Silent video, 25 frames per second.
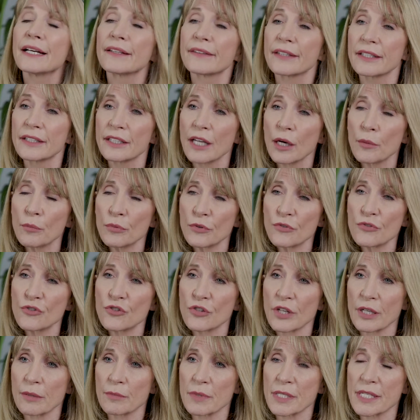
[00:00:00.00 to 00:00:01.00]
the number of
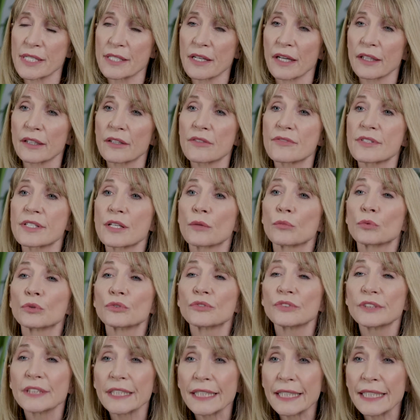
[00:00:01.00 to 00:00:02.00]
treatment cycles it will
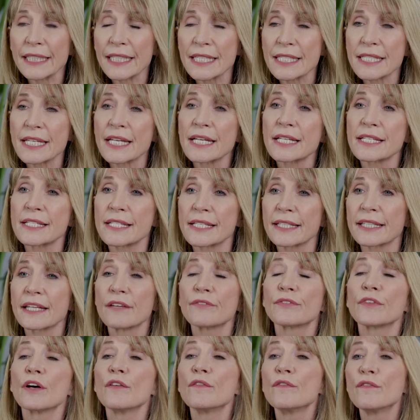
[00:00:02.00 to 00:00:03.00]
need to
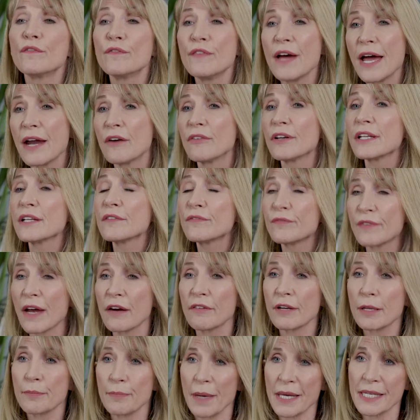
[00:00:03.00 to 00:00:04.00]
give the very,
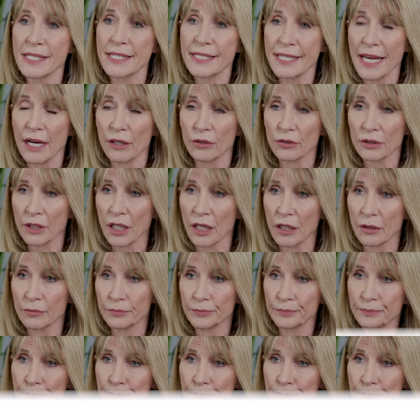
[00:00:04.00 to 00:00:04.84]
very best outcome.